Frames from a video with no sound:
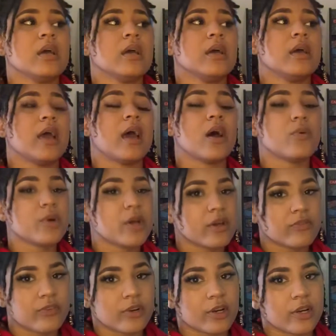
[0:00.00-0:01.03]

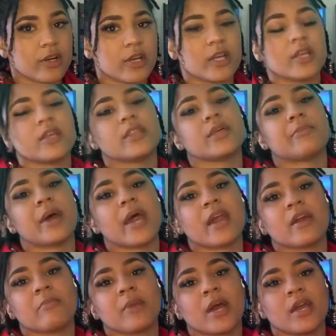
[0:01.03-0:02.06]
However, the
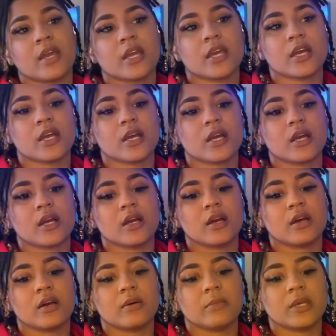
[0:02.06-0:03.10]
back of my hair,
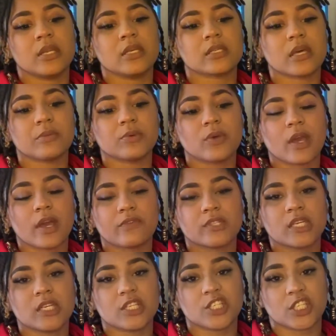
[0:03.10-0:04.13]
um, anytime you have
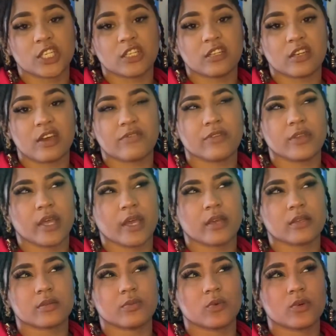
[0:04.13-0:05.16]
tension, I feel like
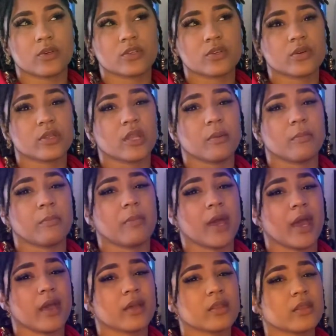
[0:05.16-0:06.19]
it's more so on the
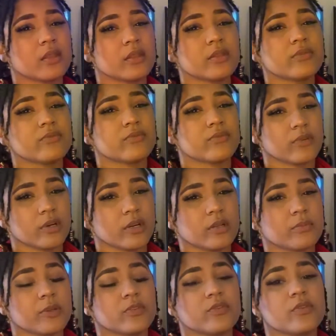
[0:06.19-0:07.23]
back than the
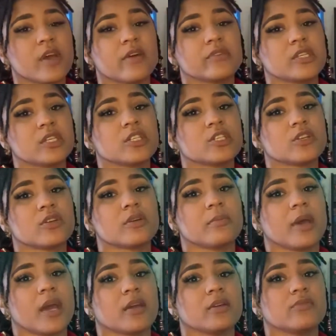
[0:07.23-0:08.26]
front. But if you have tension on the
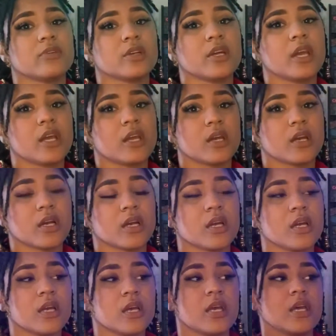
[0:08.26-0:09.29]
back of your
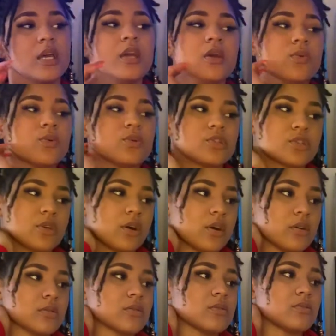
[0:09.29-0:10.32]
hair, it will
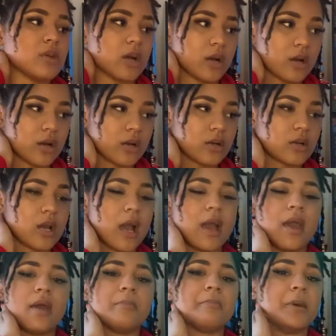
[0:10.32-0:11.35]
start to hurt. I
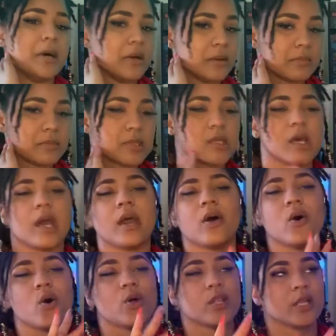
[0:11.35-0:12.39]
had bumps, I had
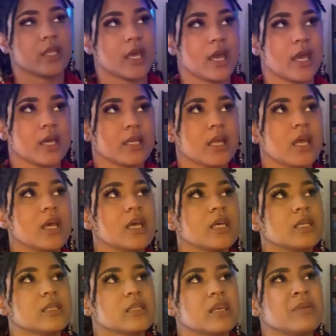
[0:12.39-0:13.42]
all of that.
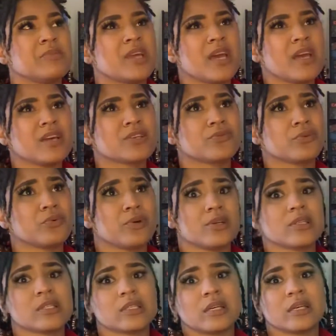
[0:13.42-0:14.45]
Some days were
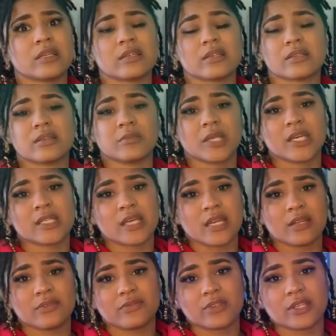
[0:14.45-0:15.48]
worse than others. Some days I
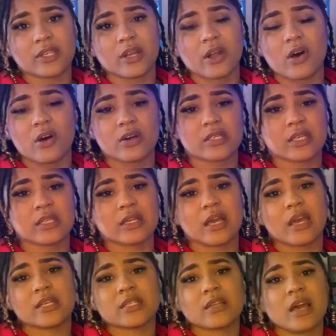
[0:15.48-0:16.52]
didn't feel it at all because I think I
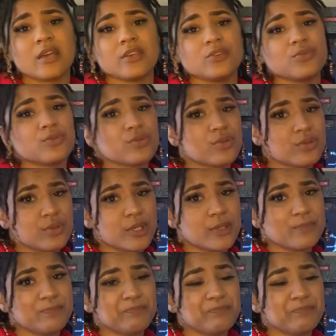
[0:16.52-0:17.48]
had just got used to it.